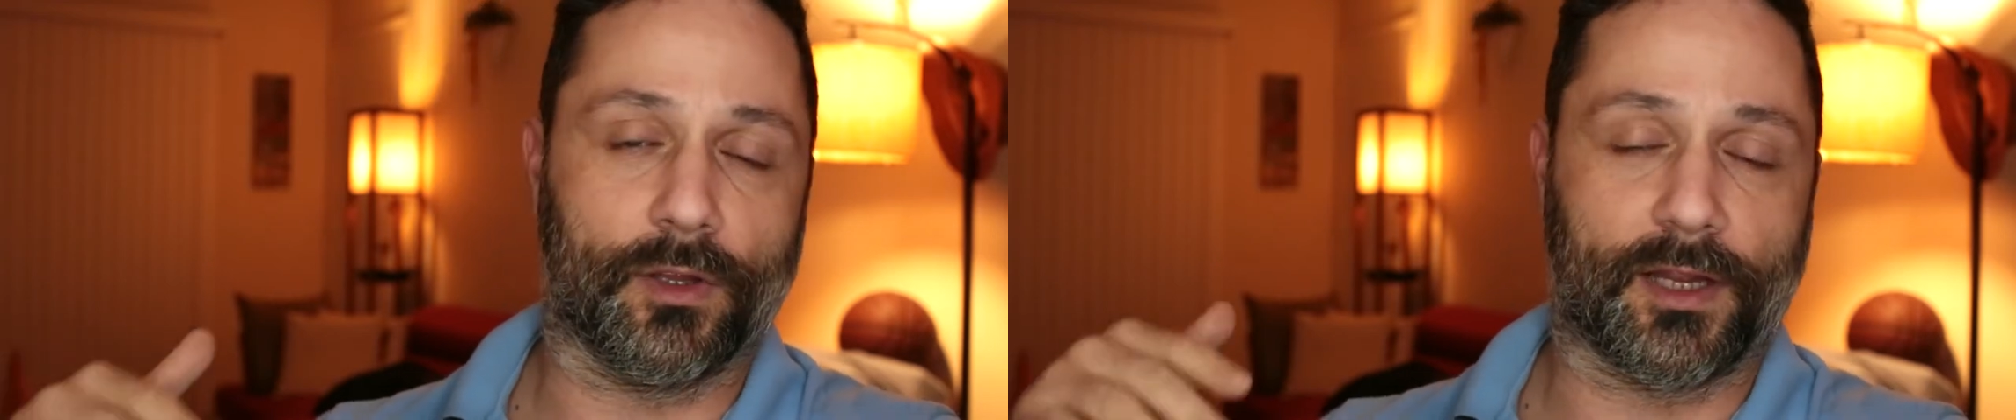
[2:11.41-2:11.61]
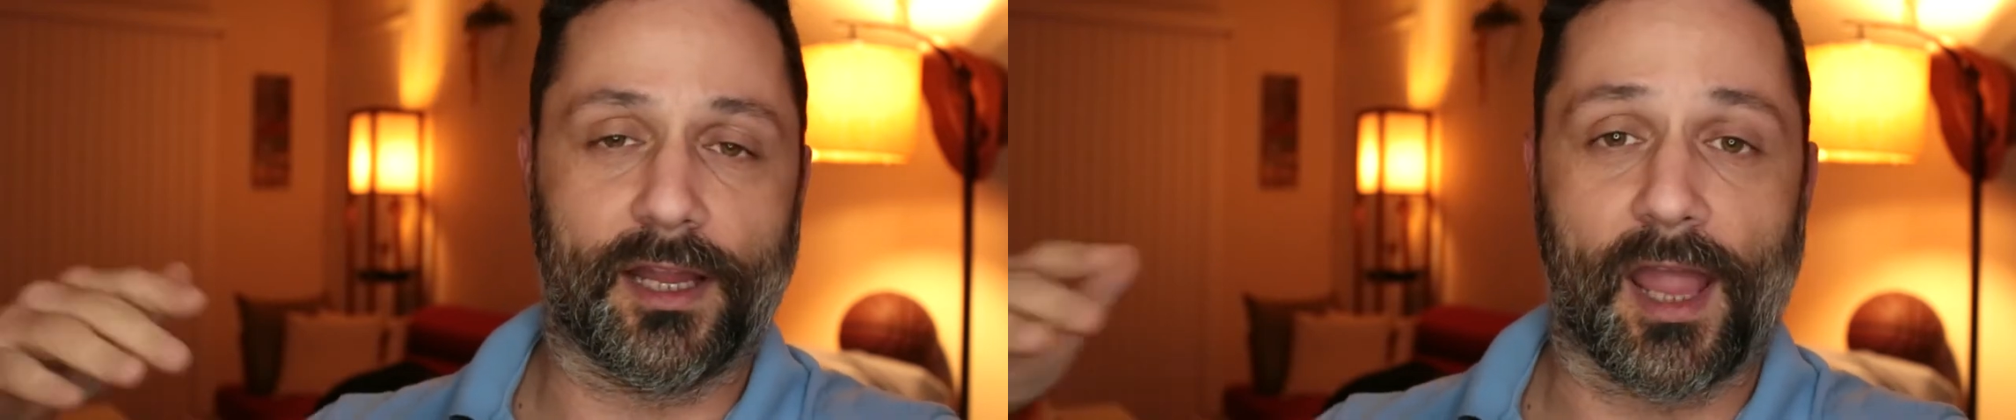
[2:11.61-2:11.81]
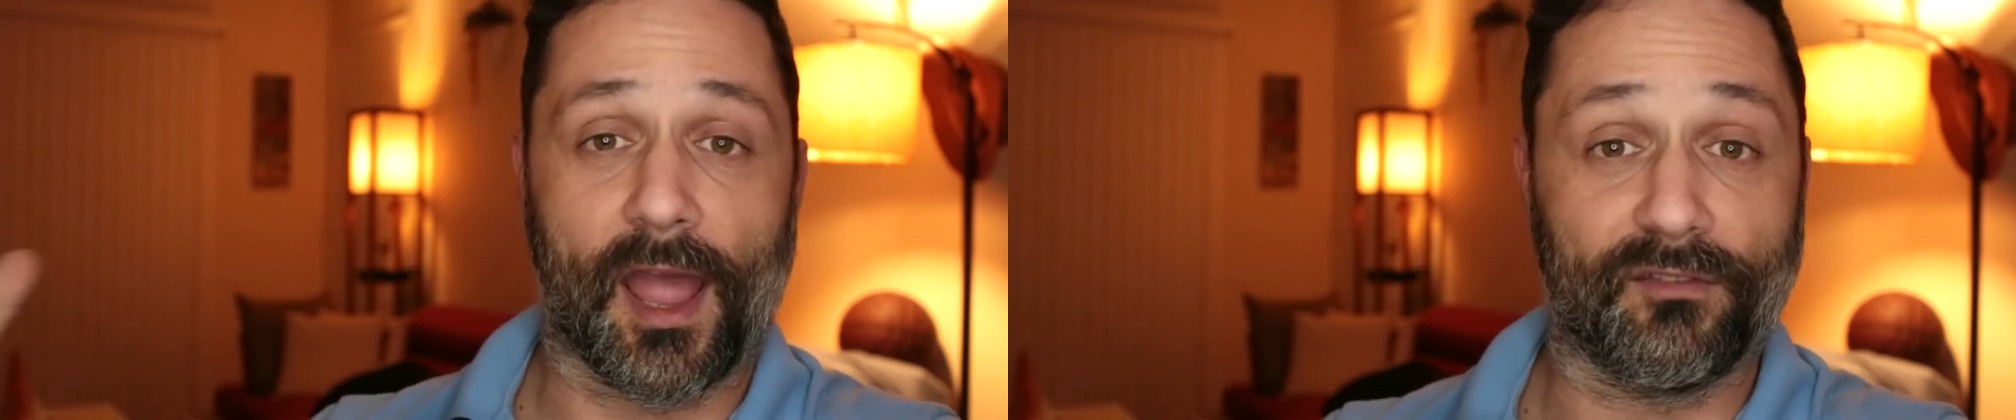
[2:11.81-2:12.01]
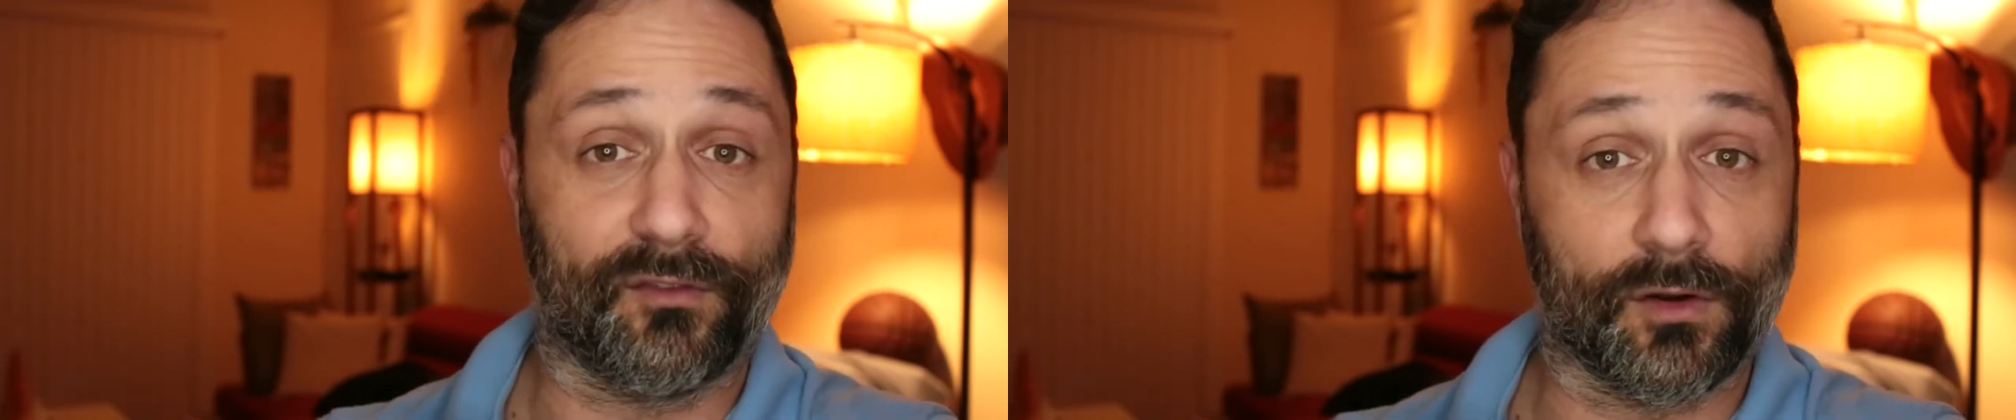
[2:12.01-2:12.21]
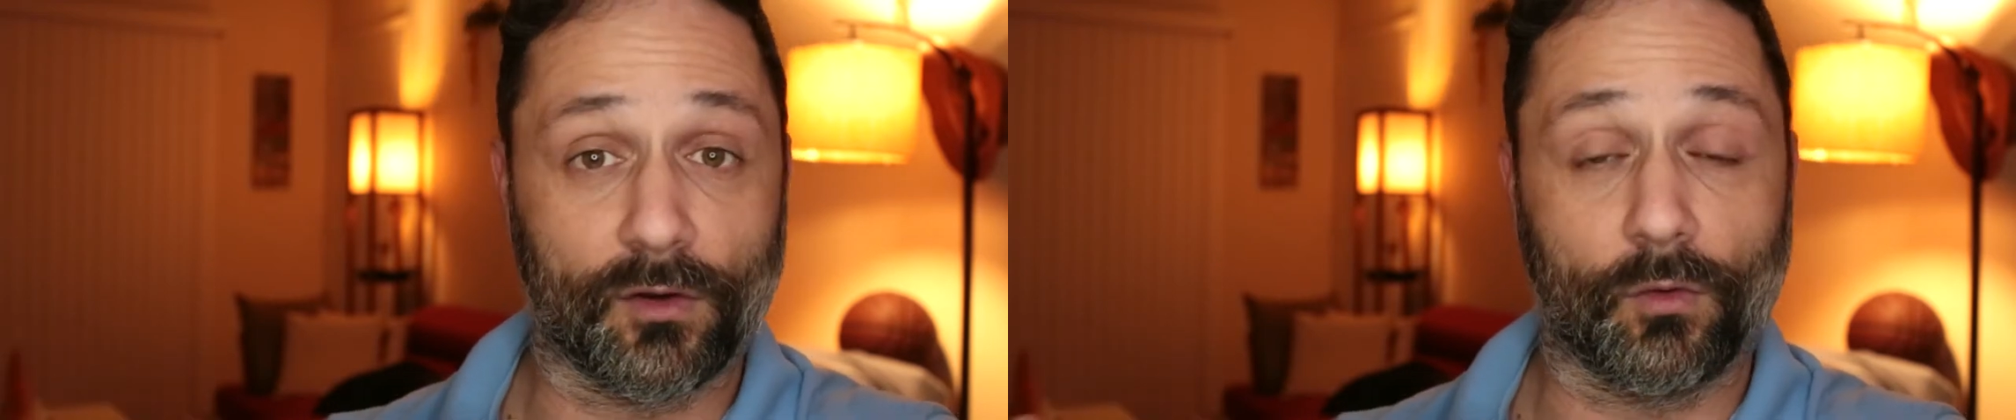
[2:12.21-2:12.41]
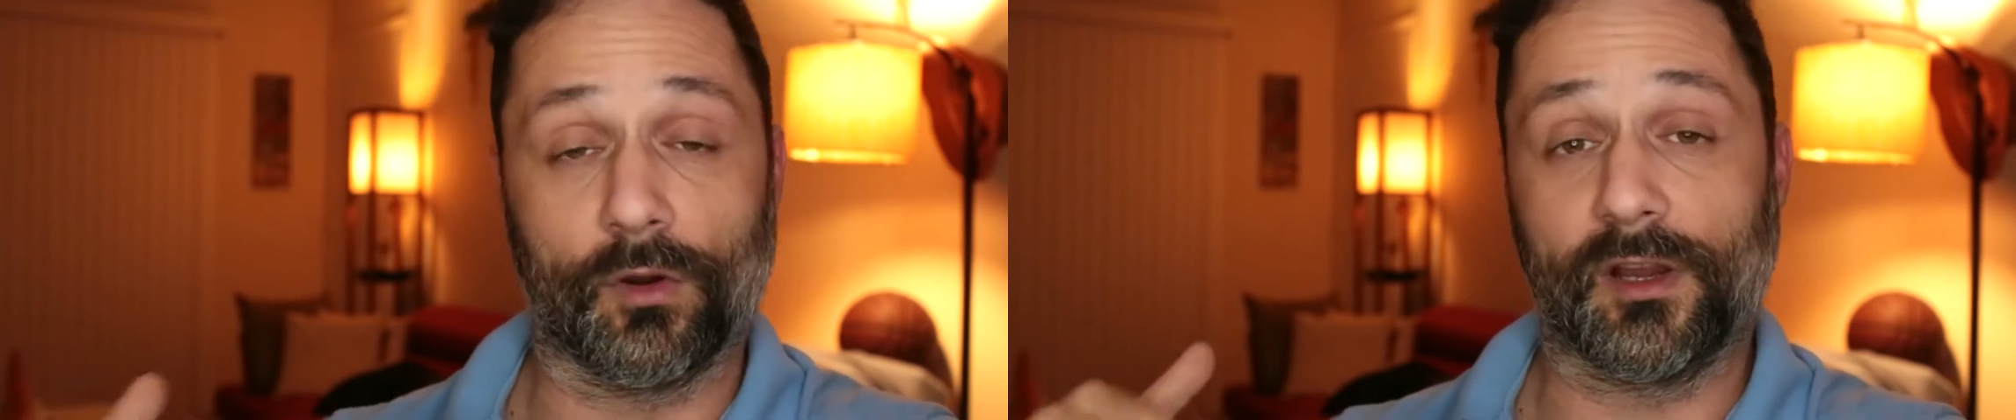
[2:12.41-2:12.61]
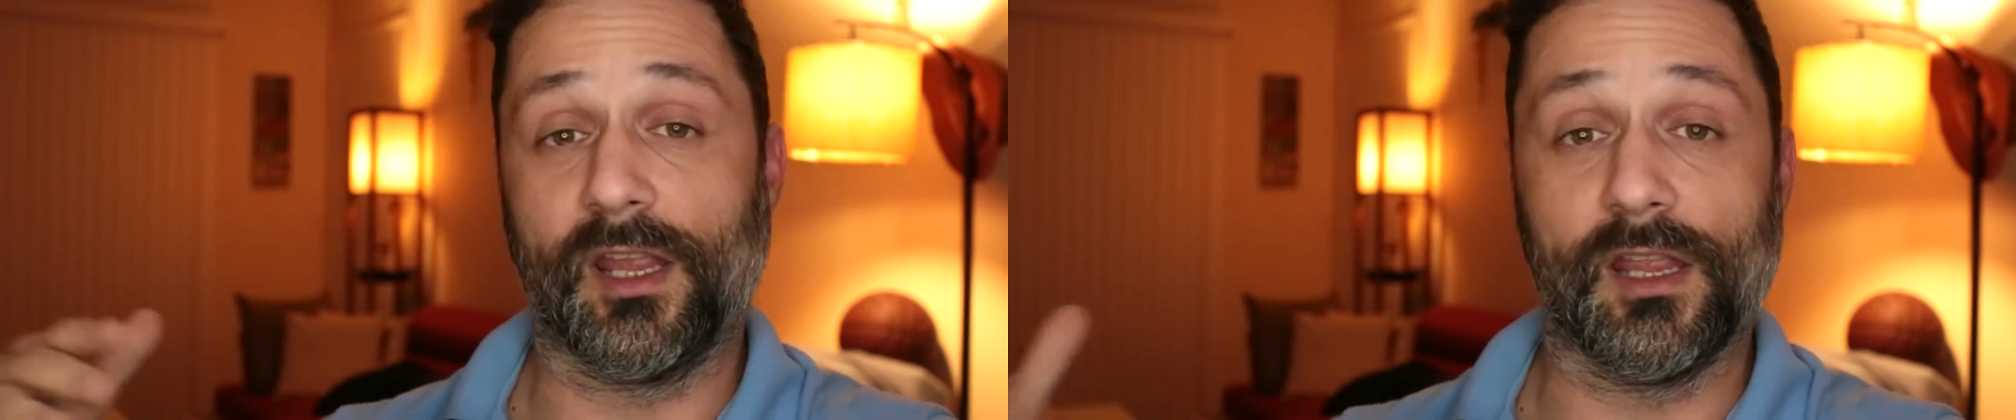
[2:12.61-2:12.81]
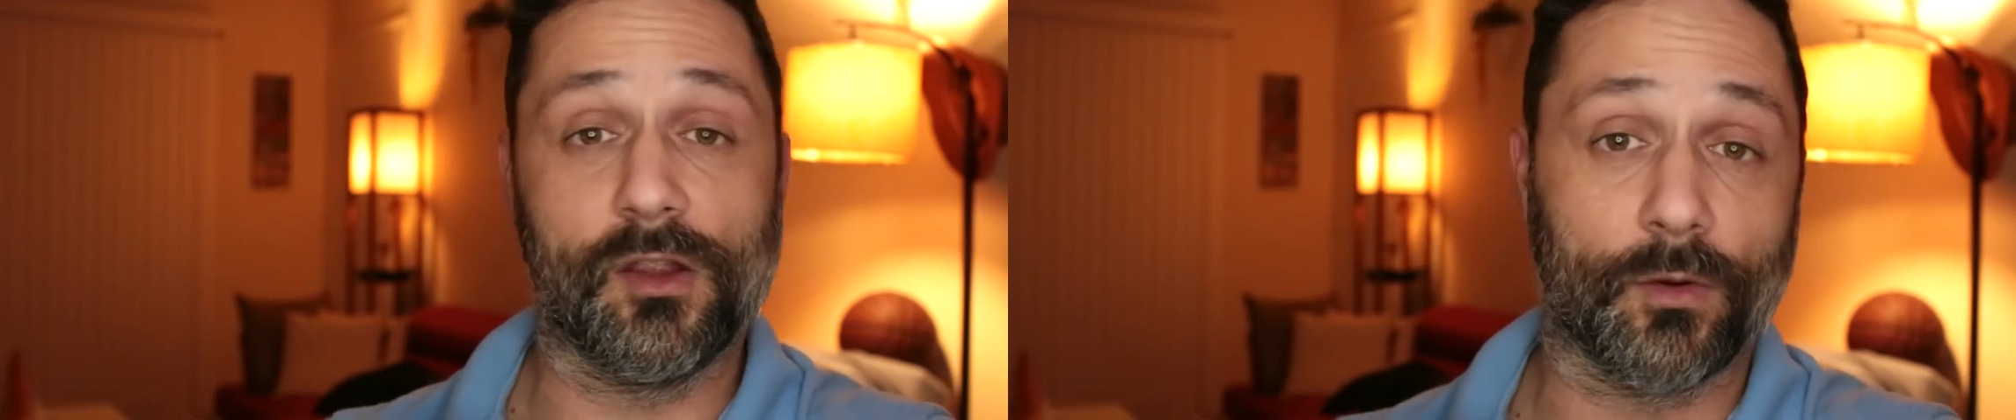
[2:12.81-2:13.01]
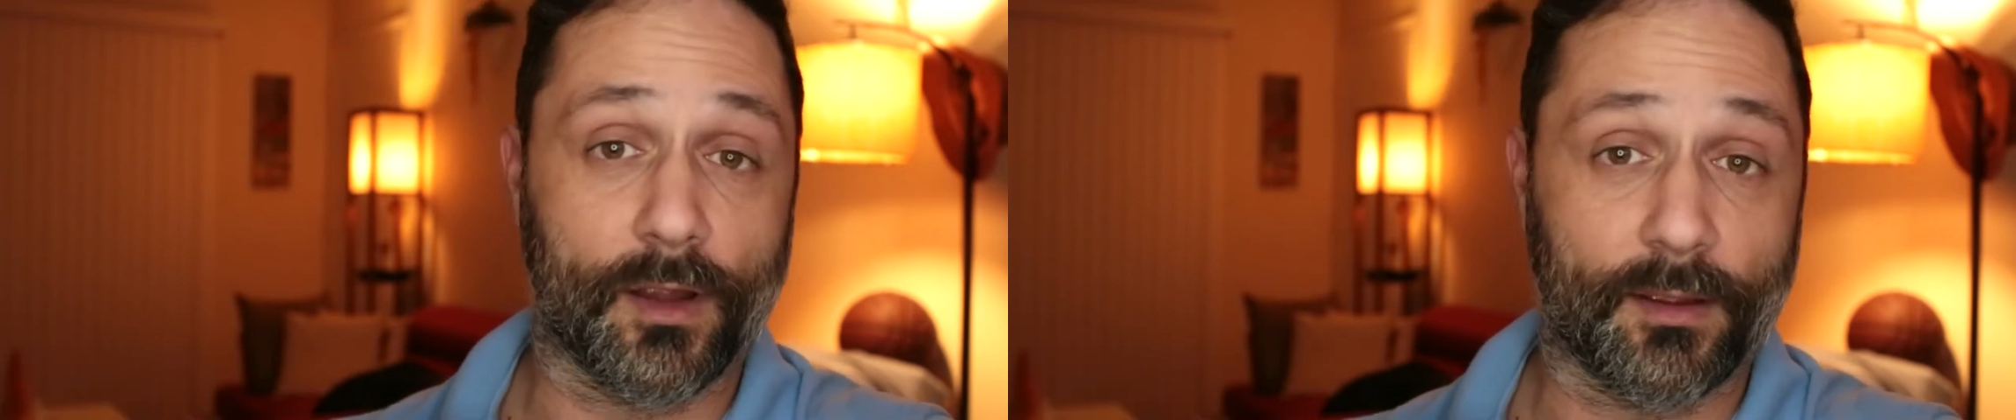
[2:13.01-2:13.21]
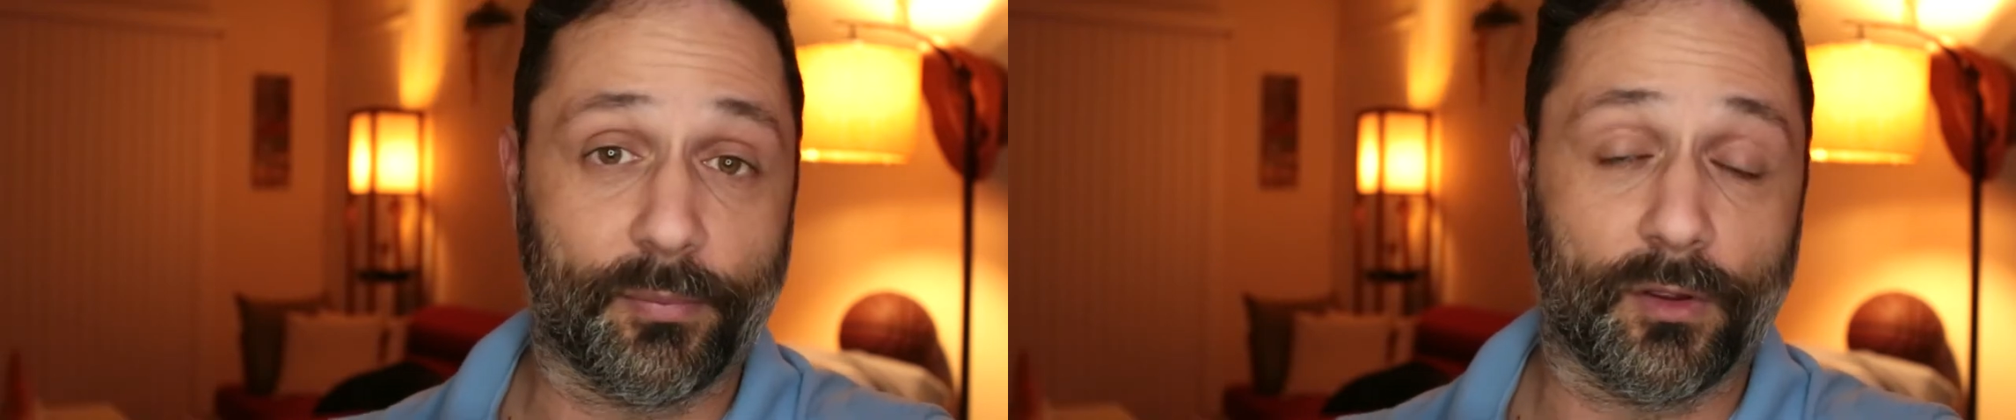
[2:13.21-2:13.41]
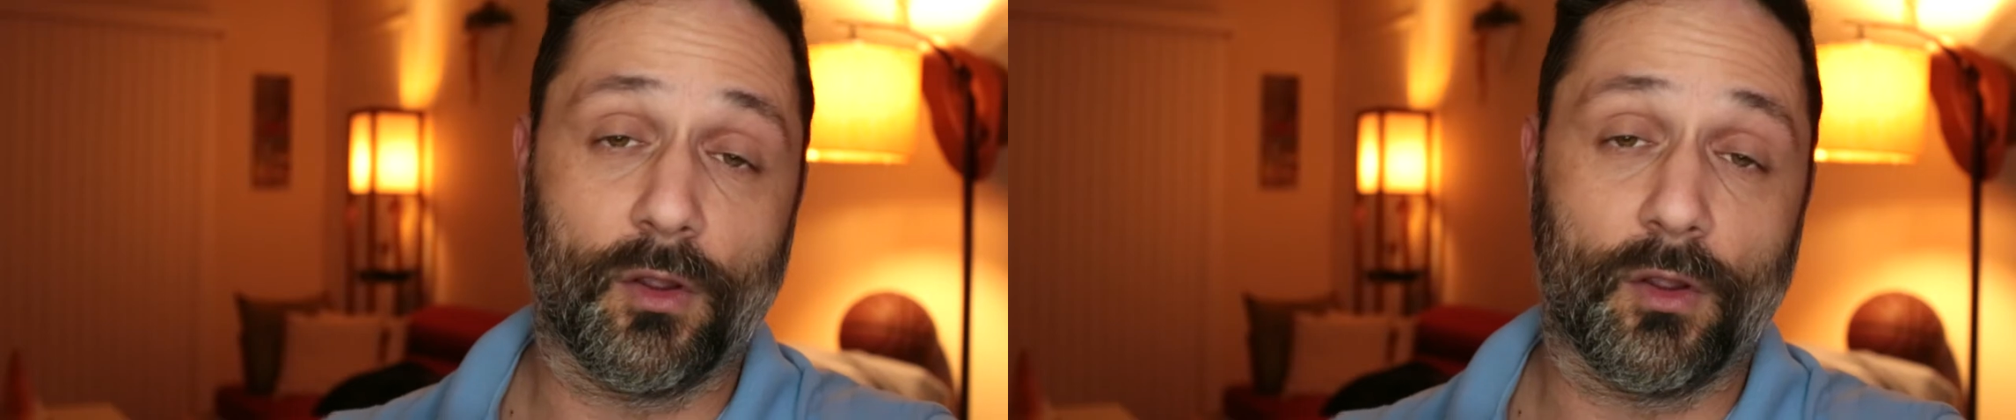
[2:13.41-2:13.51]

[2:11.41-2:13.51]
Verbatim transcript: like a gaffer or a key grip